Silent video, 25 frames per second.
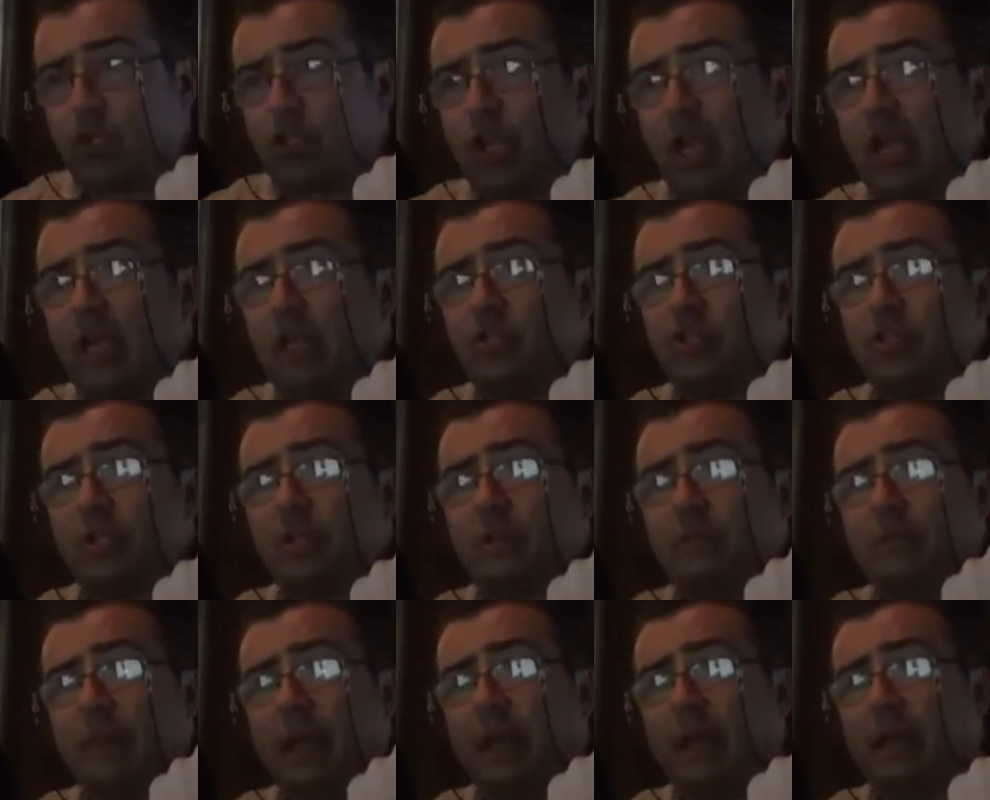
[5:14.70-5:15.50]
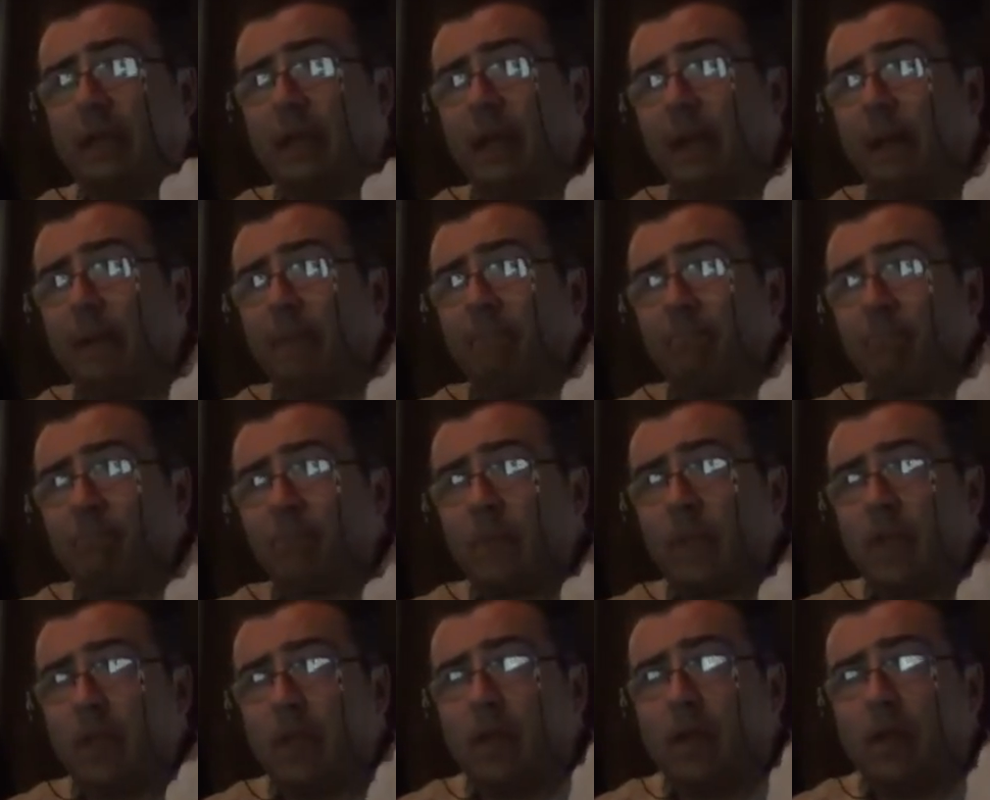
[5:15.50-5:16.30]
changing, and uh,
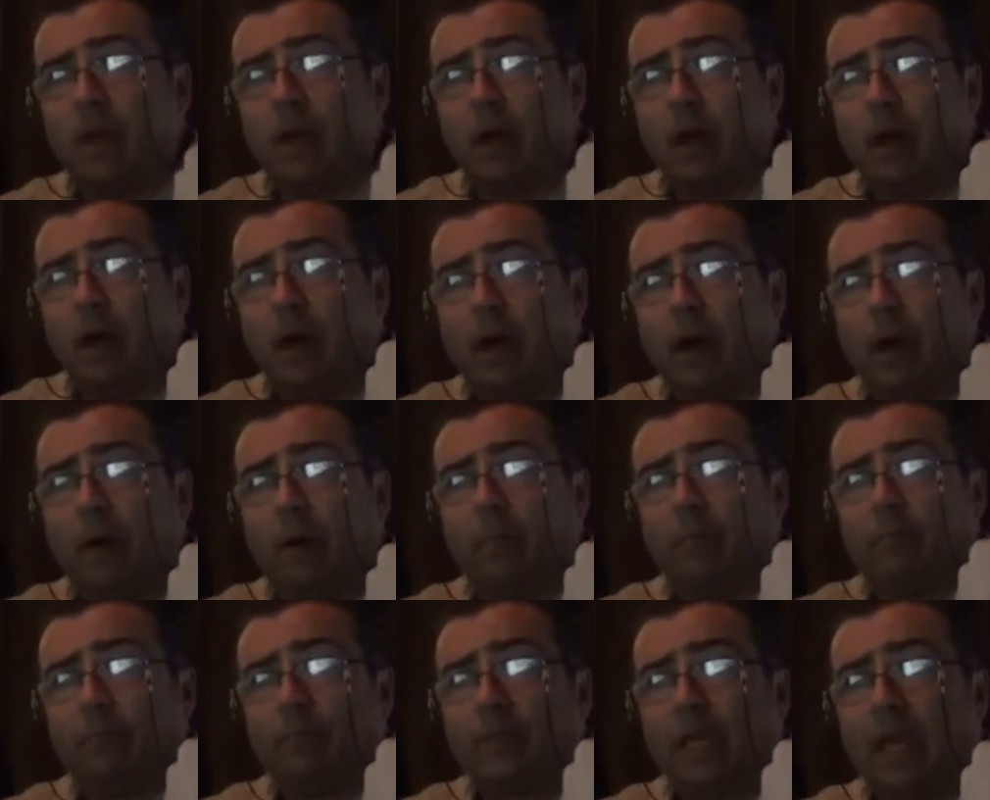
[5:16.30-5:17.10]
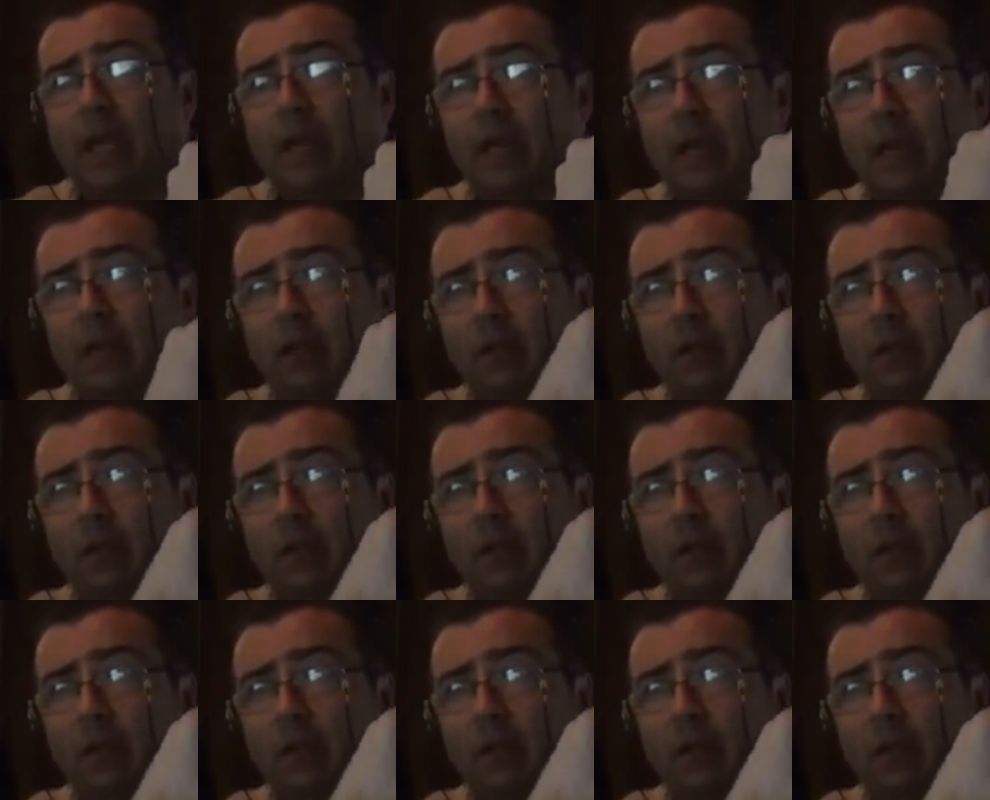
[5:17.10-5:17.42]
um, getting a